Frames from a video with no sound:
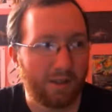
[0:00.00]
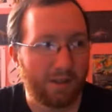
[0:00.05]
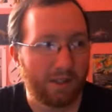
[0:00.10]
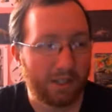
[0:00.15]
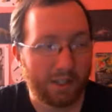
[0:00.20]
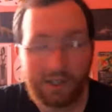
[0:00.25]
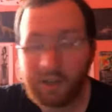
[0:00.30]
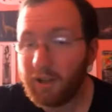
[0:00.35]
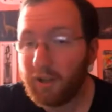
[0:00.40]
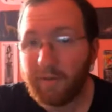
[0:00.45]

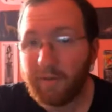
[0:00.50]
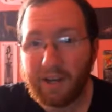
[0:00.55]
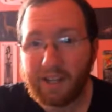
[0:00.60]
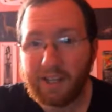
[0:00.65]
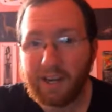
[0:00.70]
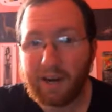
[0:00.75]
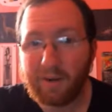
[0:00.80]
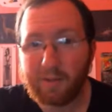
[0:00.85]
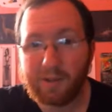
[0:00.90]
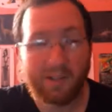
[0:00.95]
considering the fact
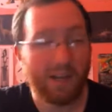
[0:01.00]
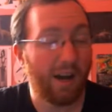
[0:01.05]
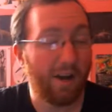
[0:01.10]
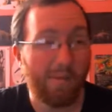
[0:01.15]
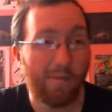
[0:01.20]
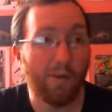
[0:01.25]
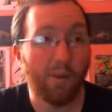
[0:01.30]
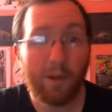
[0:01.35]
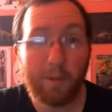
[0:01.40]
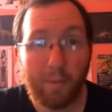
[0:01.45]
that I was
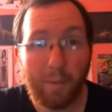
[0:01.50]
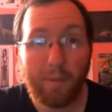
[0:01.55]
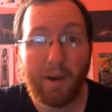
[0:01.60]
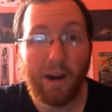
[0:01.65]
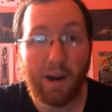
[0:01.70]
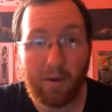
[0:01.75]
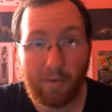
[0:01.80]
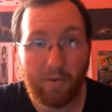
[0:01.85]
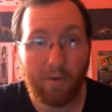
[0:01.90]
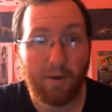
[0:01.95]
not fully
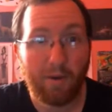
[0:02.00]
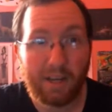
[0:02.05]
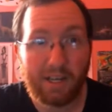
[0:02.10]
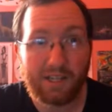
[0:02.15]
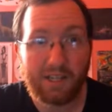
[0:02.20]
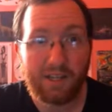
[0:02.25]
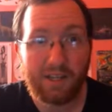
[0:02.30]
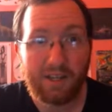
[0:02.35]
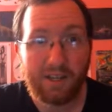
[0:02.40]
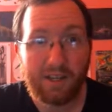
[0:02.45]
prepared for
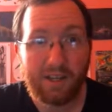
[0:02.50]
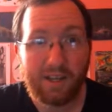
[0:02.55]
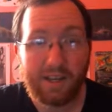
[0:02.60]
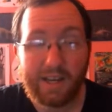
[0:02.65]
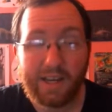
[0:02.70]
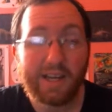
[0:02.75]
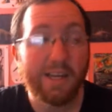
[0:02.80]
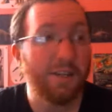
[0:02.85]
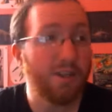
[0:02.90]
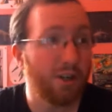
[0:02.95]
it,
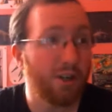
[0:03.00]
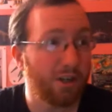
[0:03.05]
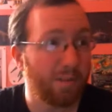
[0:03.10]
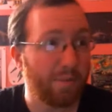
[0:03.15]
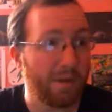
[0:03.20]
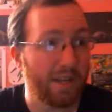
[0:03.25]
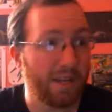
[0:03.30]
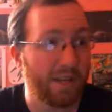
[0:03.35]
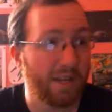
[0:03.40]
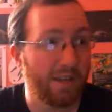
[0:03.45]
it took
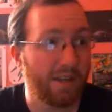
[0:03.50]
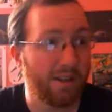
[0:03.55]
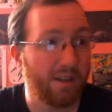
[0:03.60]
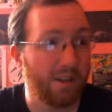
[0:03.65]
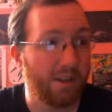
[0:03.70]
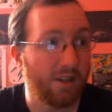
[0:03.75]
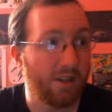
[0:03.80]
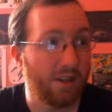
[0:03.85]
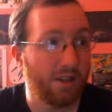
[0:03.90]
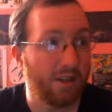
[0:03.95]
me,
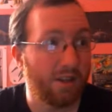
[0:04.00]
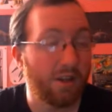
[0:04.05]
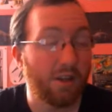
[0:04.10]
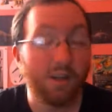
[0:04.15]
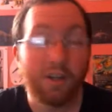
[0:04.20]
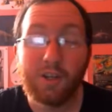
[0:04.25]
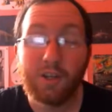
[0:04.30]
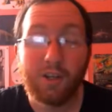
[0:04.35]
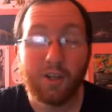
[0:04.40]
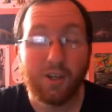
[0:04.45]

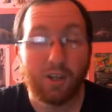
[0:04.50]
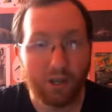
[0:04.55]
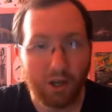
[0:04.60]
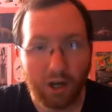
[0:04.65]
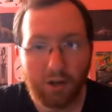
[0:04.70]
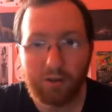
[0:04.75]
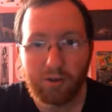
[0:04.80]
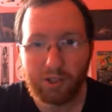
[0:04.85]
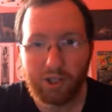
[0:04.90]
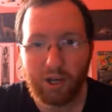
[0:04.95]

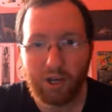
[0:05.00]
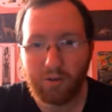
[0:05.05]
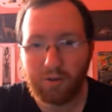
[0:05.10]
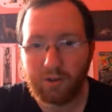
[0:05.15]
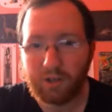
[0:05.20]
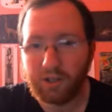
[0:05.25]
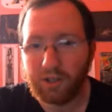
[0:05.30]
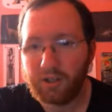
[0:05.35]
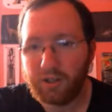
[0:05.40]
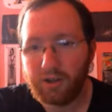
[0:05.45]
no
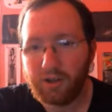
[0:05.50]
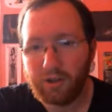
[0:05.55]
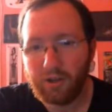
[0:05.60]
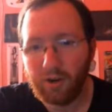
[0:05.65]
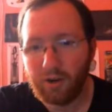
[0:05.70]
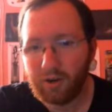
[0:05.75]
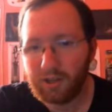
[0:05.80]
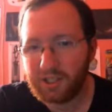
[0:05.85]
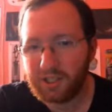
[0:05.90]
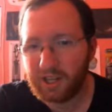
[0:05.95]
joke,
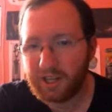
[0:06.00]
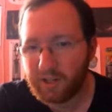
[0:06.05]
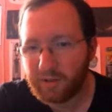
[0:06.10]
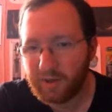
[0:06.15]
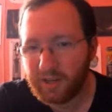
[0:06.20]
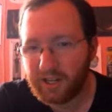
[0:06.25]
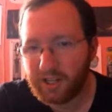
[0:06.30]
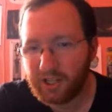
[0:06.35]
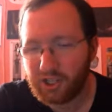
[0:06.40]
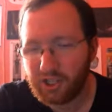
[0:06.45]
no
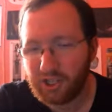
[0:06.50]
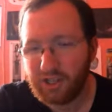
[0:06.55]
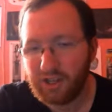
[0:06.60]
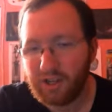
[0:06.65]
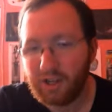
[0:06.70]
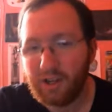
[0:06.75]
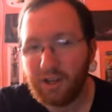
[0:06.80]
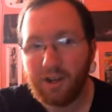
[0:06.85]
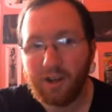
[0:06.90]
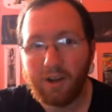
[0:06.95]

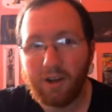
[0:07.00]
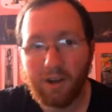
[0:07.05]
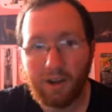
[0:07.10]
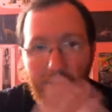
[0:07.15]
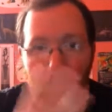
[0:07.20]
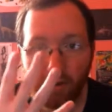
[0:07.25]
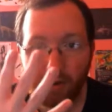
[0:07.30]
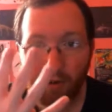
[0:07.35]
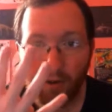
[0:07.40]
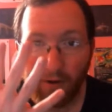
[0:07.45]
exaggeration,
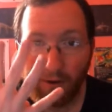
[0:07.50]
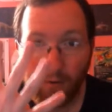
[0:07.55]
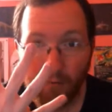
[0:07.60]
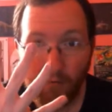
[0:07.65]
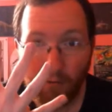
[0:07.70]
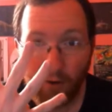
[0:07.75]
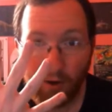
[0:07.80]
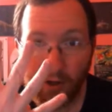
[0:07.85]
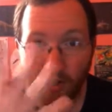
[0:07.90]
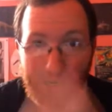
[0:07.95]

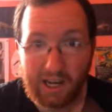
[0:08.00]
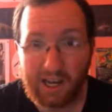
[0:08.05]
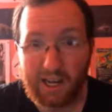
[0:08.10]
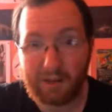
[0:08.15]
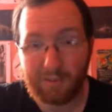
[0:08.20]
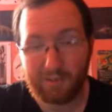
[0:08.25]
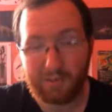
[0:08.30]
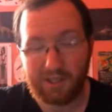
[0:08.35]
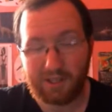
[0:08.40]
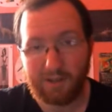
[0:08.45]
4
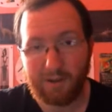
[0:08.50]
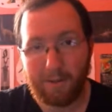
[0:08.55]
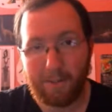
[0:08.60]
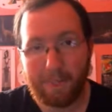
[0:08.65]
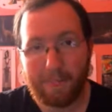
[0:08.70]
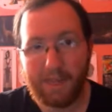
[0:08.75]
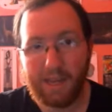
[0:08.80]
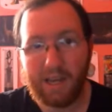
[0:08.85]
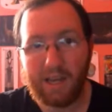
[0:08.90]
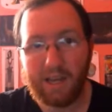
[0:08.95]
times.
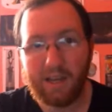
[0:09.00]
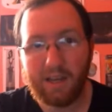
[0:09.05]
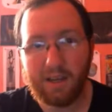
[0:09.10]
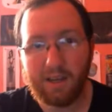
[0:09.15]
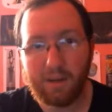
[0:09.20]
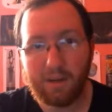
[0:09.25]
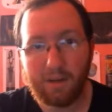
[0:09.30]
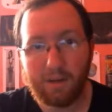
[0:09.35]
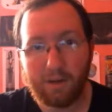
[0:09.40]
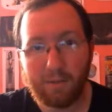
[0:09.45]

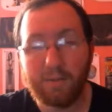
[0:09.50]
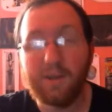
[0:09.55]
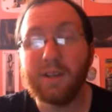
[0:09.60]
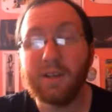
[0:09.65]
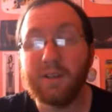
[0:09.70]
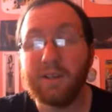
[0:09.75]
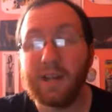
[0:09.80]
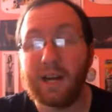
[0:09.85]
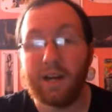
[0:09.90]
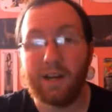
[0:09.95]

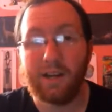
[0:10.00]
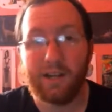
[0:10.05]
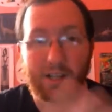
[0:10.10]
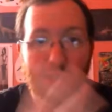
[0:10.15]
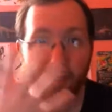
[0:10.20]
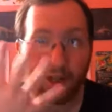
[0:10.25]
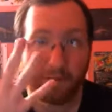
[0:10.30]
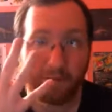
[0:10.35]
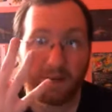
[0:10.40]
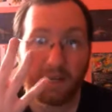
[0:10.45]
It
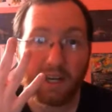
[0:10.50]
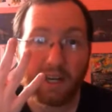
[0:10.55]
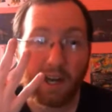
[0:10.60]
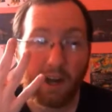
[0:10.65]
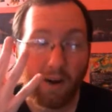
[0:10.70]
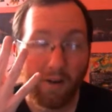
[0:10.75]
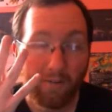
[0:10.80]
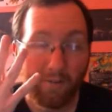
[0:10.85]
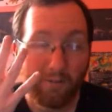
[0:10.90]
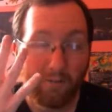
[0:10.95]
took me
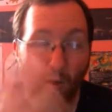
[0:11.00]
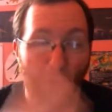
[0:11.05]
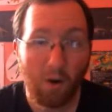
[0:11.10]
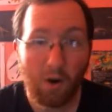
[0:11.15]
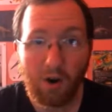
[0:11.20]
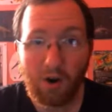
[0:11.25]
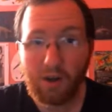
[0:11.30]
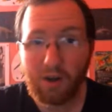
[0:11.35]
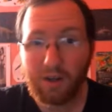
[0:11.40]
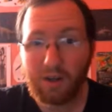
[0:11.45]

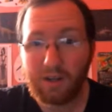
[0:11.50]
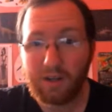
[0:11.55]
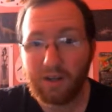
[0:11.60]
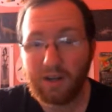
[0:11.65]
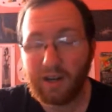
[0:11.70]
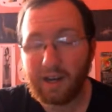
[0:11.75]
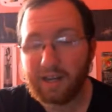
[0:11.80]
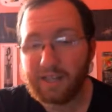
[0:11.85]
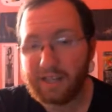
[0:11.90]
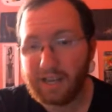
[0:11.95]
4
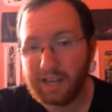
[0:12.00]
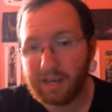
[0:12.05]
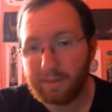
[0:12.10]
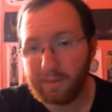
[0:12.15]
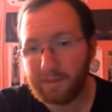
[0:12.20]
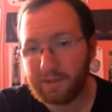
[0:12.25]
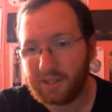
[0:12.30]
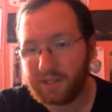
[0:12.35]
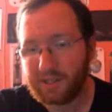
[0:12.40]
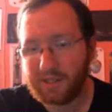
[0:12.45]

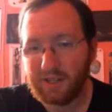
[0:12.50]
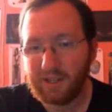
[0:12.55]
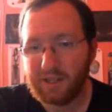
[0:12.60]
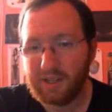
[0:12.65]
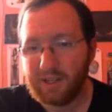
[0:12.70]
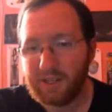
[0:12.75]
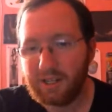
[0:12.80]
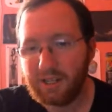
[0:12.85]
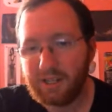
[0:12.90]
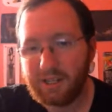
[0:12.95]
attempts
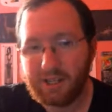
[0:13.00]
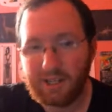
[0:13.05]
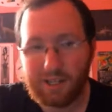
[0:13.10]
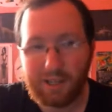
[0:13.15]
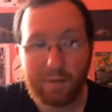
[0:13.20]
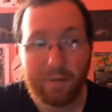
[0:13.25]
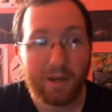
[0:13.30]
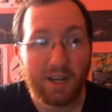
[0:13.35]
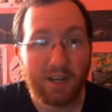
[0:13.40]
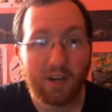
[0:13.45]

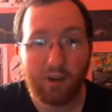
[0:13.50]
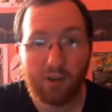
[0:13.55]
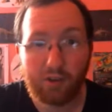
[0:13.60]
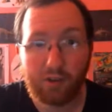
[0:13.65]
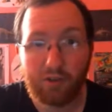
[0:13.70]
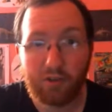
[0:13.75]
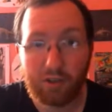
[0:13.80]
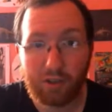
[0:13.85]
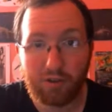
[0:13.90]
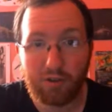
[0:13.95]
to beat
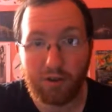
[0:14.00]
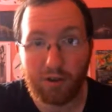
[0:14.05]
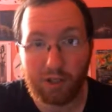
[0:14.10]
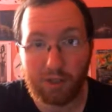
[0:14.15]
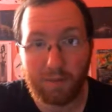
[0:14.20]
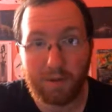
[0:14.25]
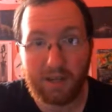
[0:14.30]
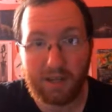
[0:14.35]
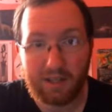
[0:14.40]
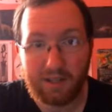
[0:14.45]
Ultra
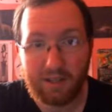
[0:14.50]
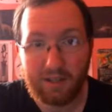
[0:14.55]
Necrozma.